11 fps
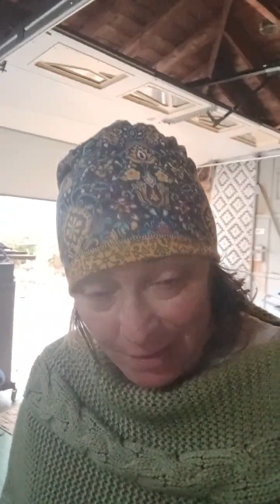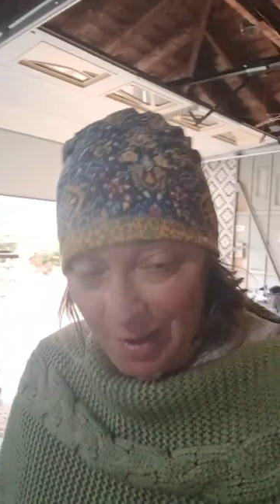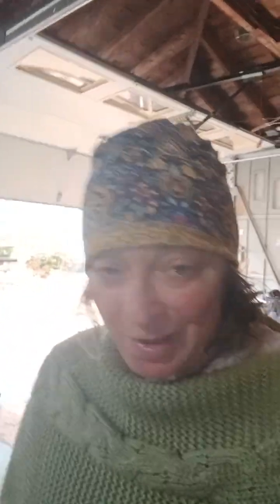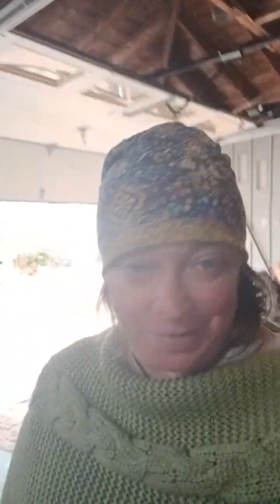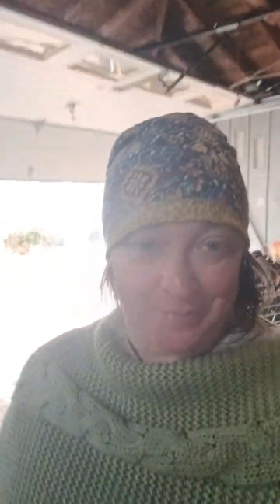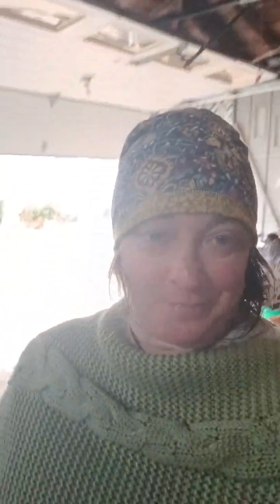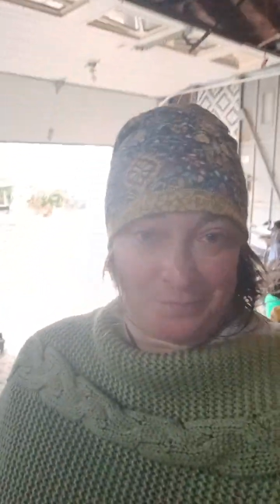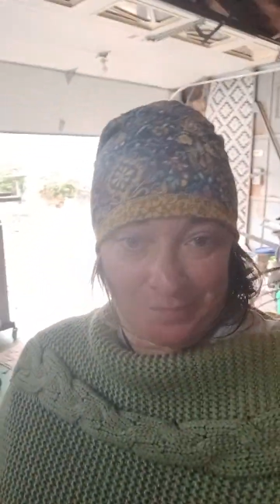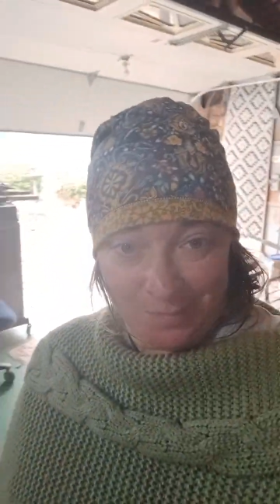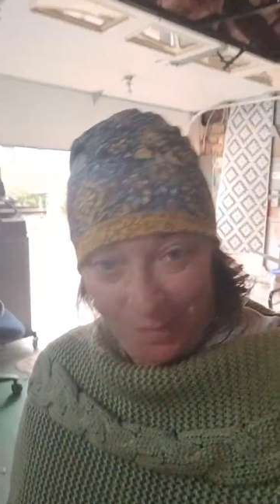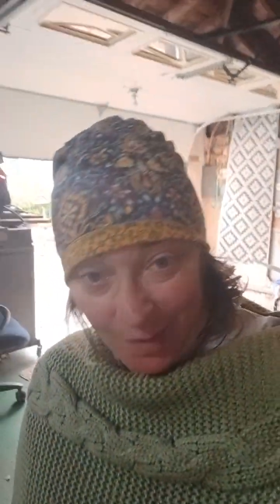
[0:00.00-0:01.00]
Hi,
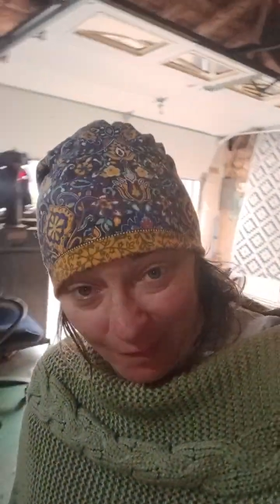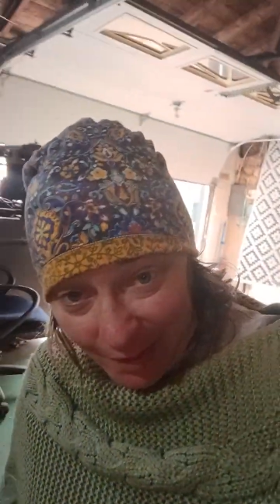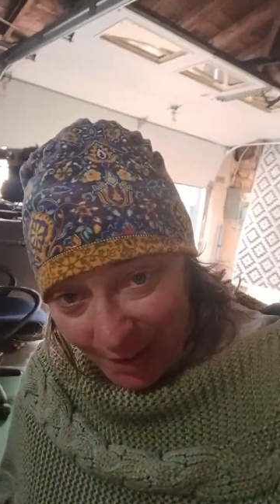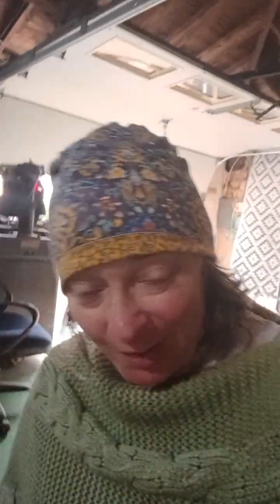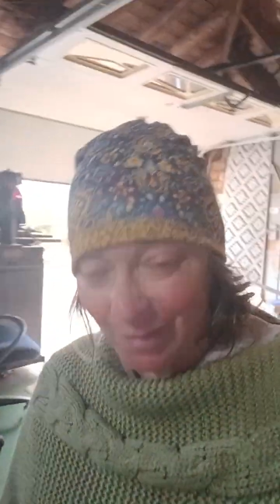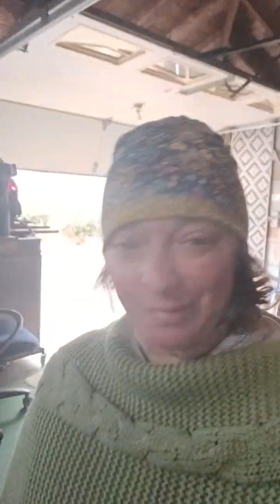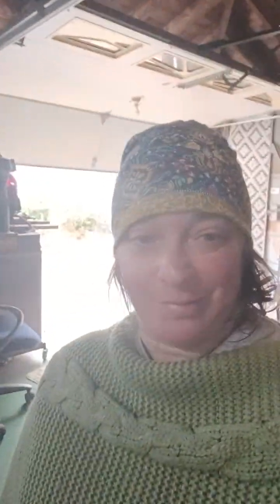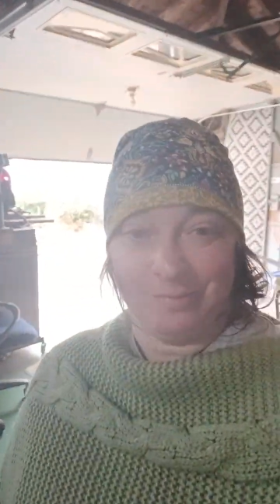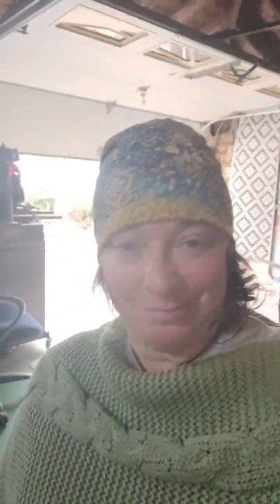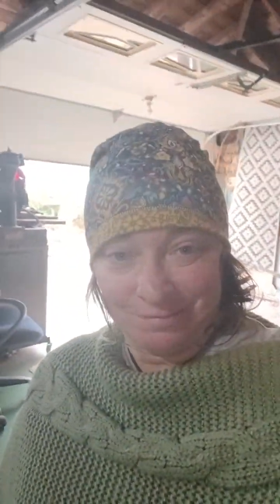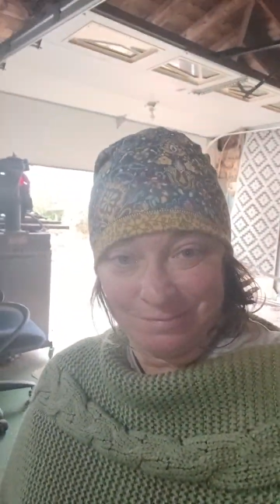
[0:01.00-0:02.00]
how are you?
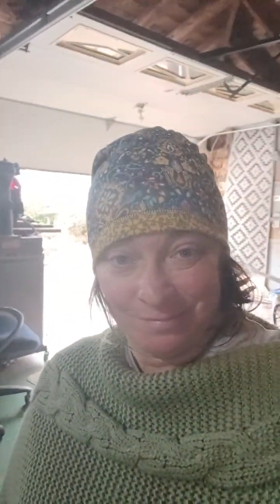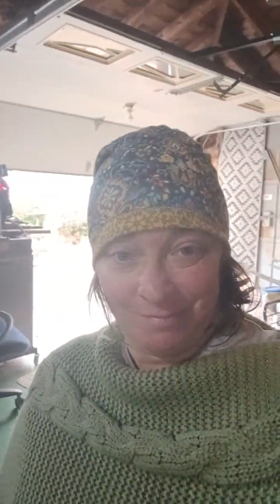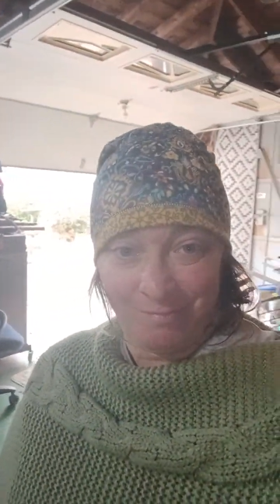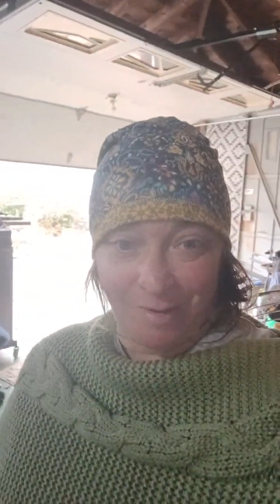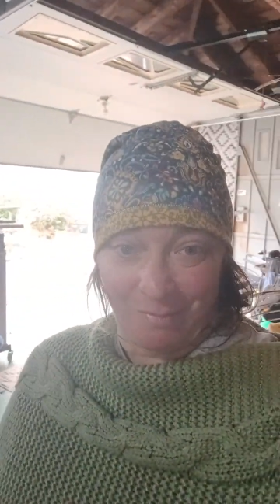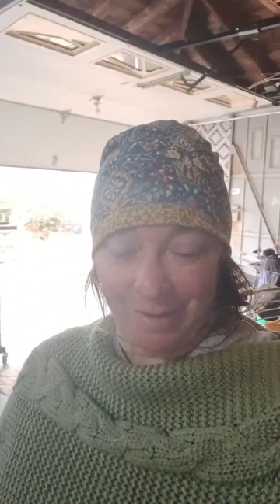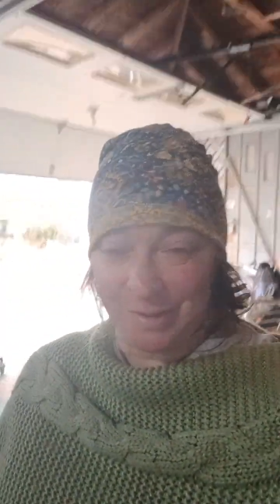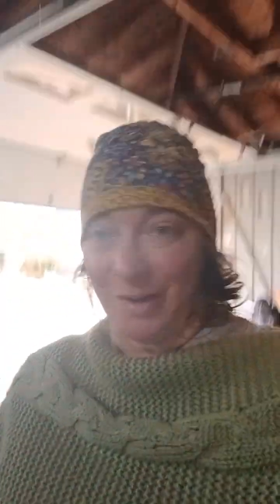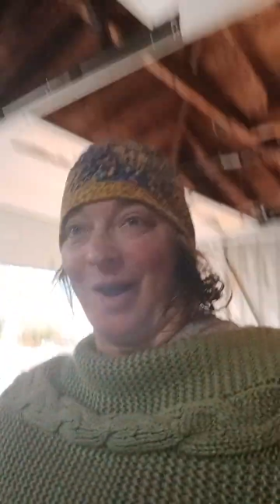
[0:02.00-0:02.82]
I wonder